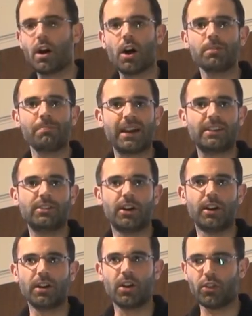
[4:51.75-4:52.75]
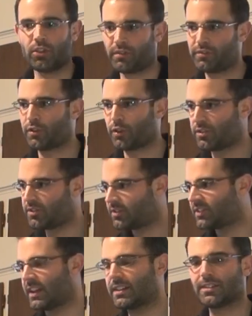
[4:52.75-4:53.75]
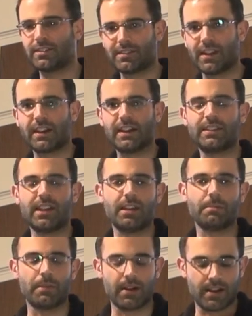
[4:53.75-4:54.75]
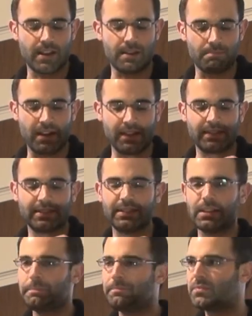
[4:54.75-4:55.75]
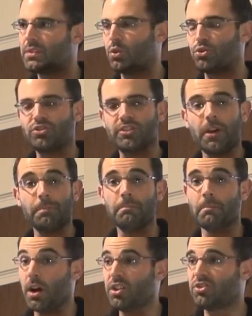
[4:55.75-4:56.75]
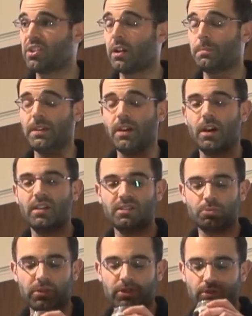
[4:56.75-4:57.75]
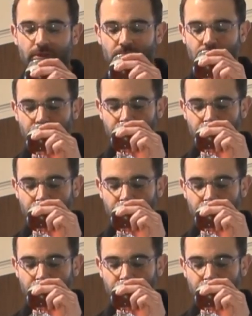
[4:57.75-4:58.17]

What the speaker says: on my tongue, on the first seconds that I take my sip, there's not much, I'll be honest with you.